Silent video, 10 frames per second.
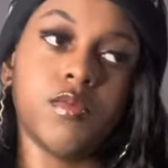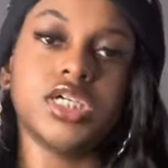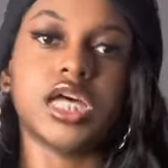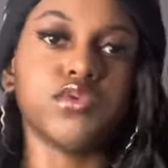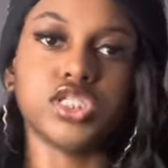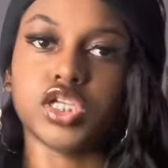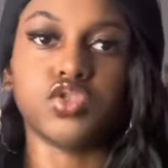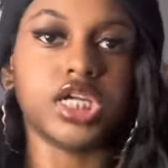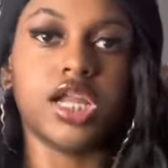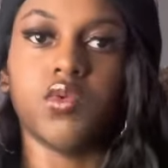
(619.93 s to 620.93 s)
because I was
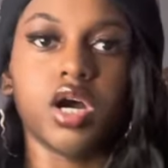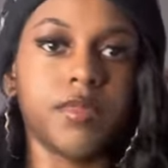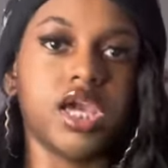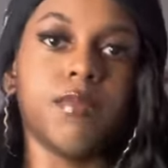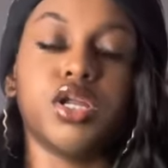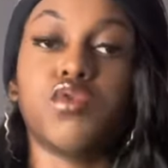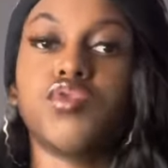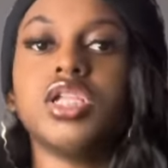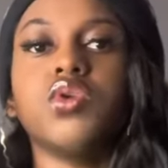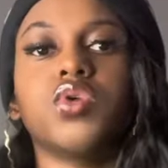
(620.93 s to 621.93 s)
associating with her man, but it
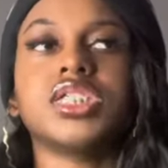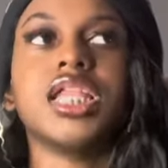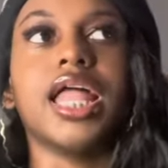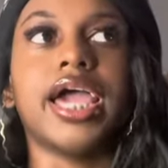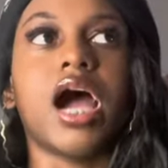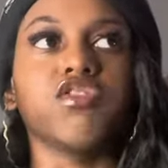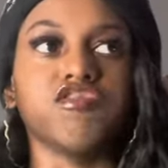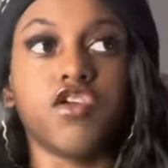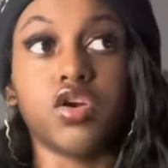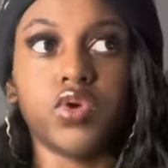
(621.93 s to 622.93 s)
really wasn't like I was
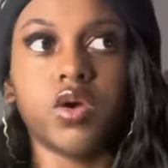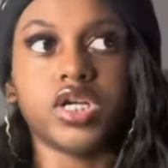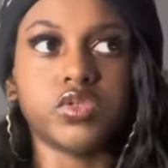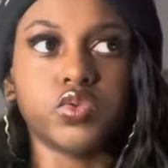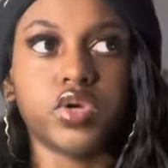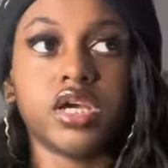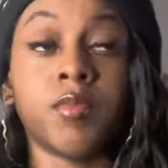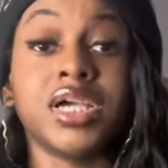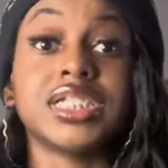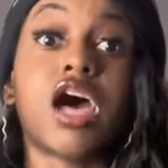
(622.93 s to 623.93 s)
flirting with him while she was with
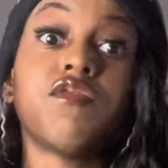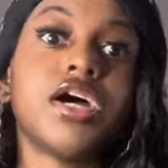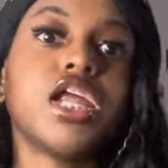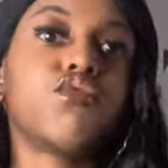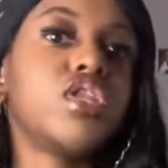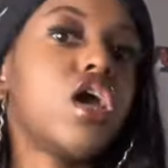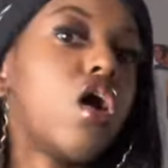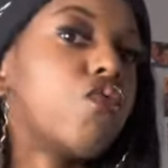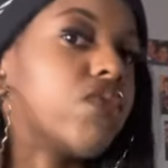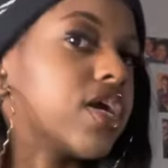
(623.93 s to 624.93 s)
him, because I find that really
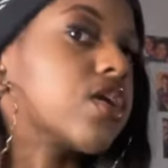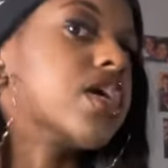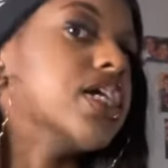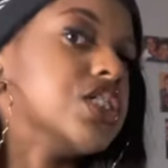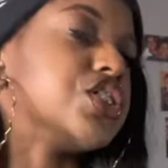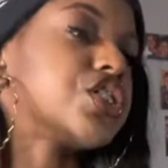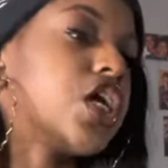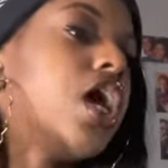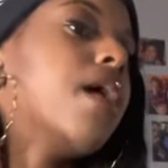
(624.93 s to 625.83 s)
homewrecker ish.